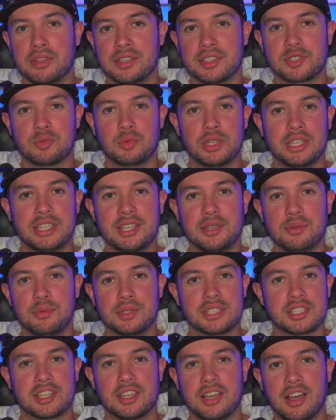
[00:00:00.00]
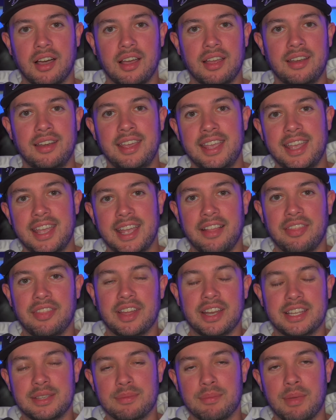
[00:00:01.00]
this week he was cut and
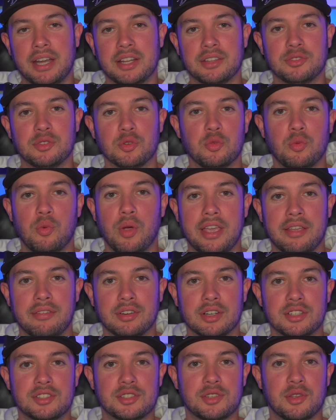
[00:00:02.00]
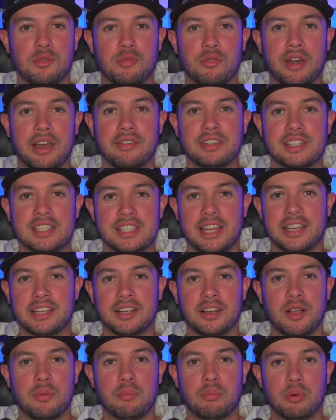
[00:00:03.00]
then he made it through waivers, so the Ravens
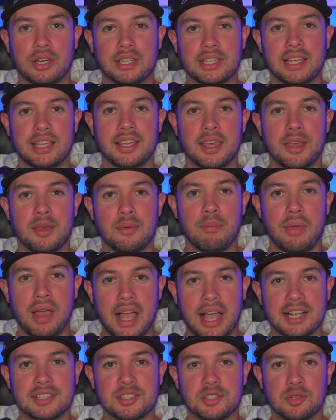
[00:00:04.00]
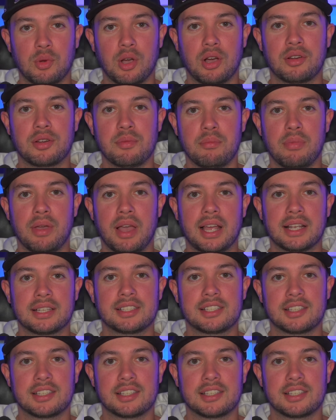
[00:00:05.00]
ended up bringing him back. So welcome back,